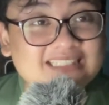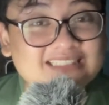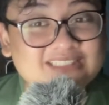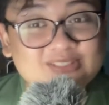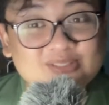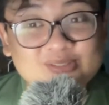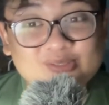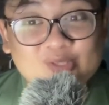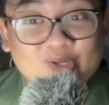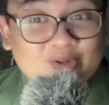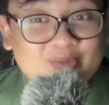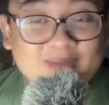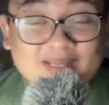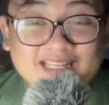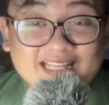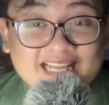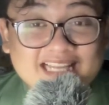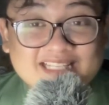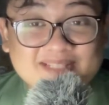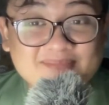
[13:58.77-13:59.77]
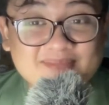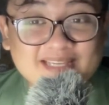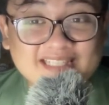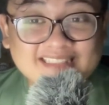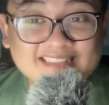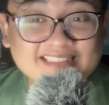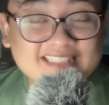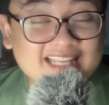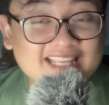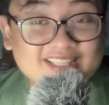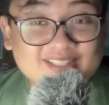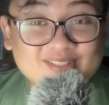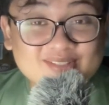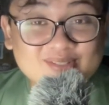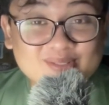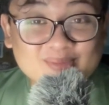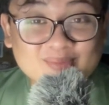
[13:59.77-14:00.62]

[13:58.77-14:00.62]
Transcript: So to all my classmates, thank you so